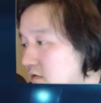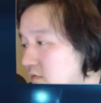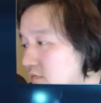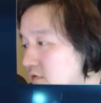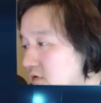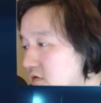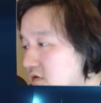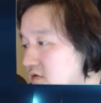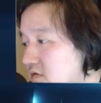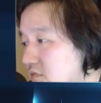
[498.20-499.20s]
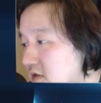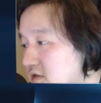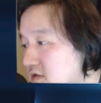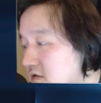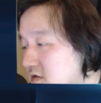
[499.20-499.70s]
pretty decent, but
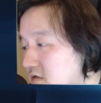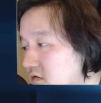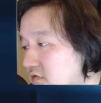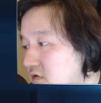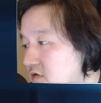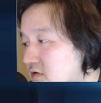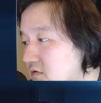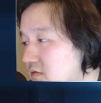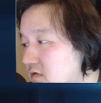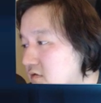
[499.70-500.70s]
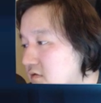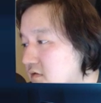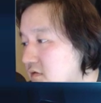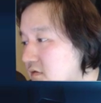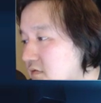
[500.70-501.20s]
let's go with forward tilt.
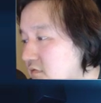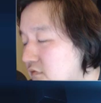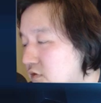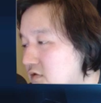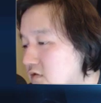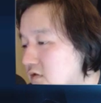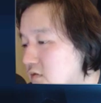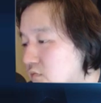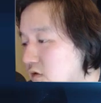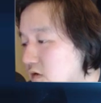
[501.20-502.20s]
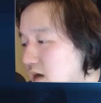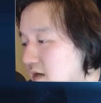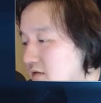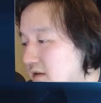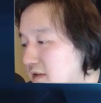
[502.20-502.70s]
Forward tilt, you know how you can
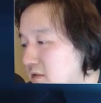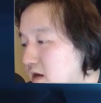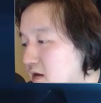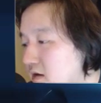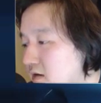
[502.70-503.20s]
like nair.